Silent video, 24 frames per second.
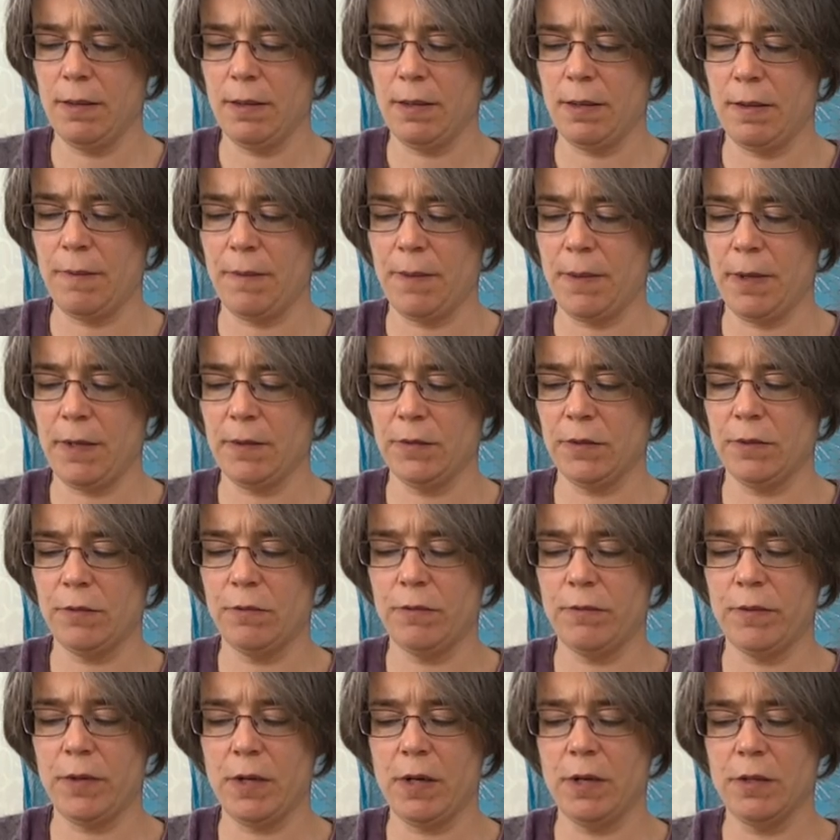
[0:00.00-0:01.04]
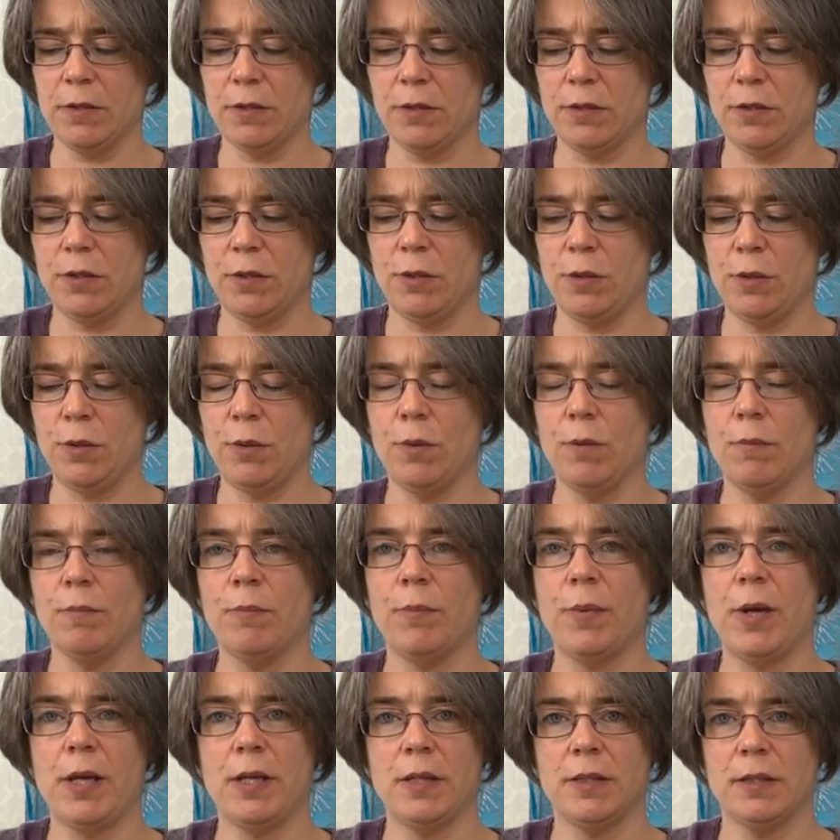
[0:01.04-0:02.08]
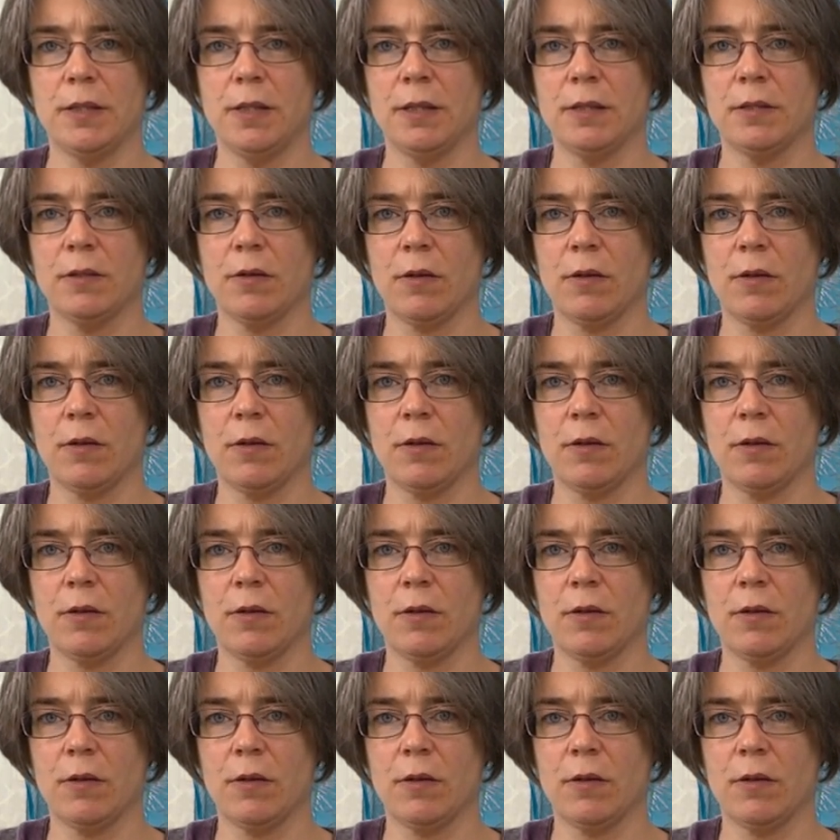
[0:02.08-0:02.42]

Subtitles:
And that's your first two basic